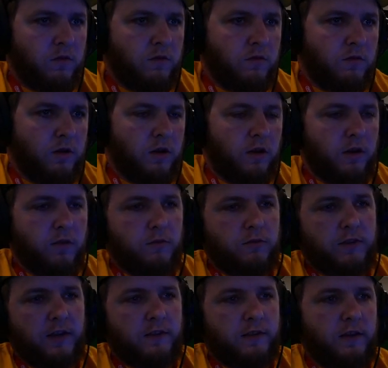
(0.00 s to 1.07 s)
Alright, we'll
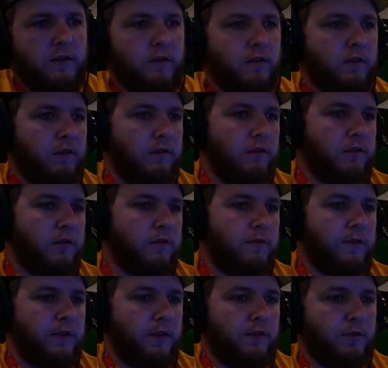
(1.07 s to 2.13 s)
take that. Low
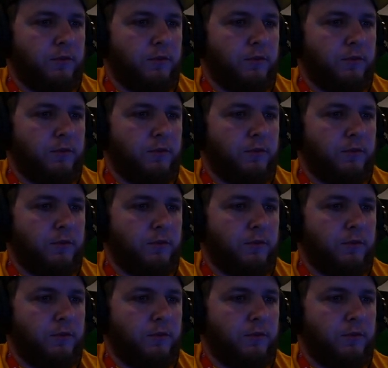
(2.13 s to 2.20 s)
52.